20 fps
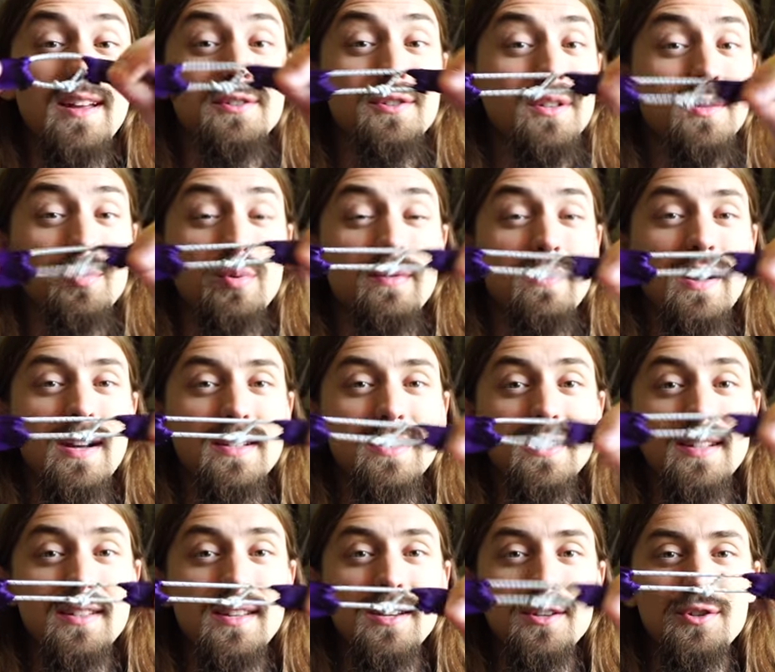that just
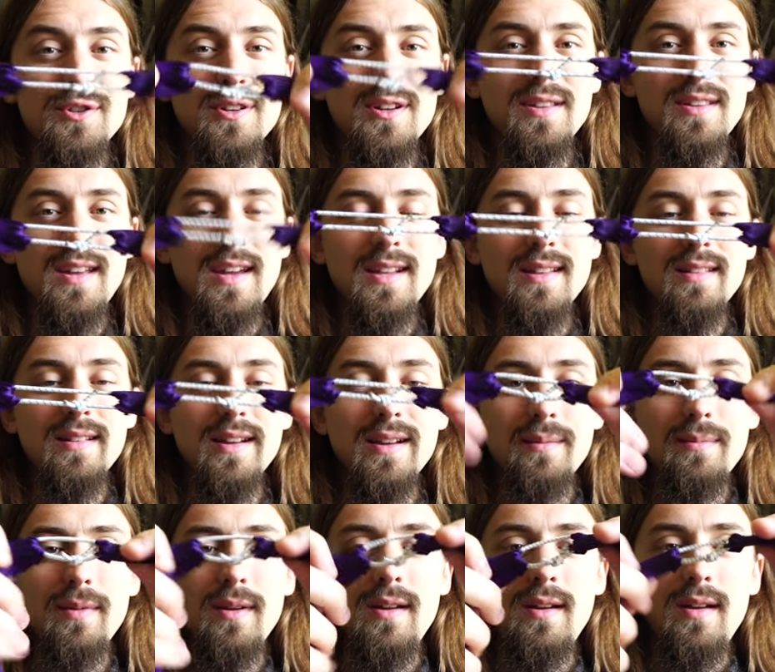provides the tension on the headlamp.